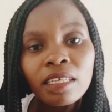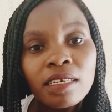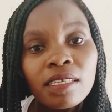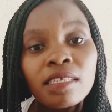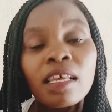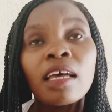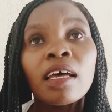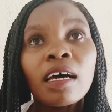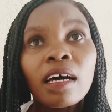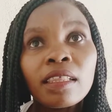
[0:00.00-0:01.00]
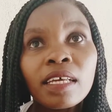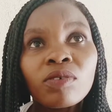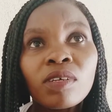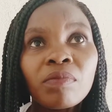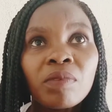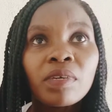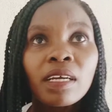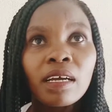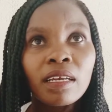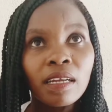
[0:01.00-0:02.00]
days, and that one maybe
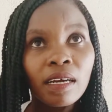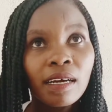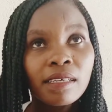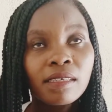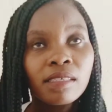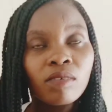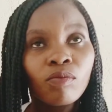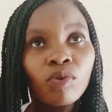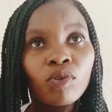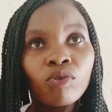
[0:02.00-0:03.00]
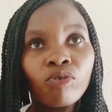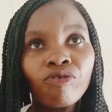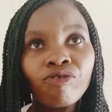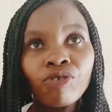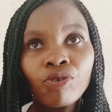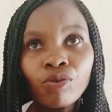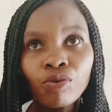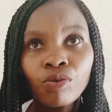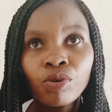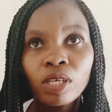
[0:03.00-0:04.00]
can assist both of
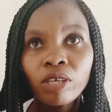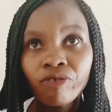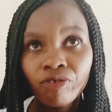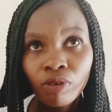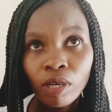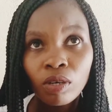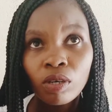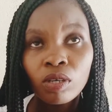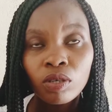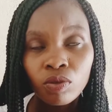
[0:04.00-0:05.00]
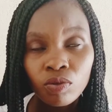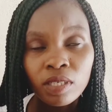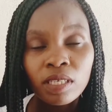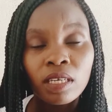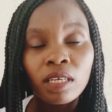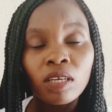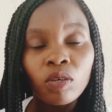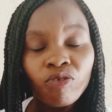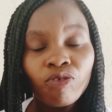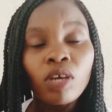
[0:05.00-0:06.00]
you if you are
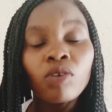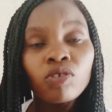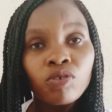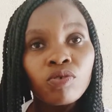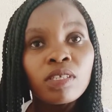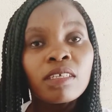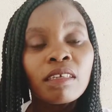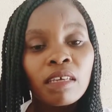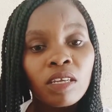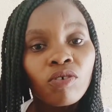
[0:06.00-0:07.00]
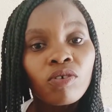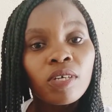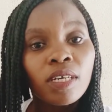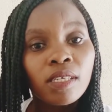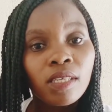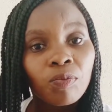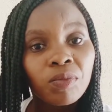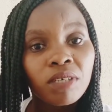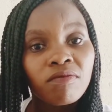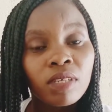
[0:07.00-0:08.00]
not using any
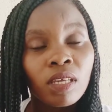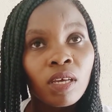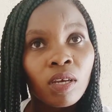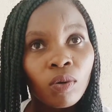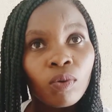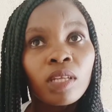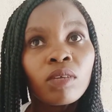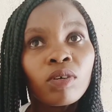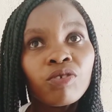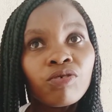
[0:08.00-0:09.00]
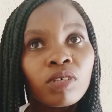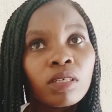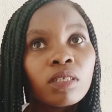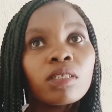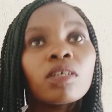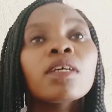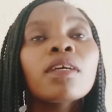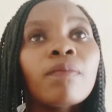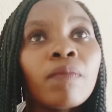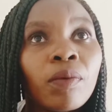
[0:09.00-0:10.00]
contraceptives when you're doing it,
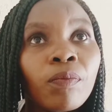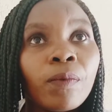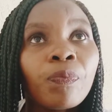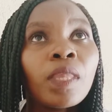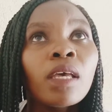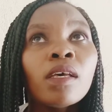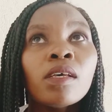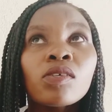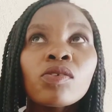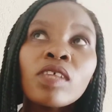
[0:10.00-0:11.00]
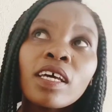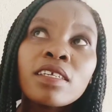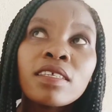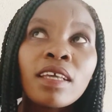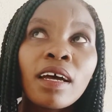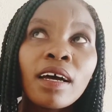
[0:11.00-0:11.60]
maybe. So that is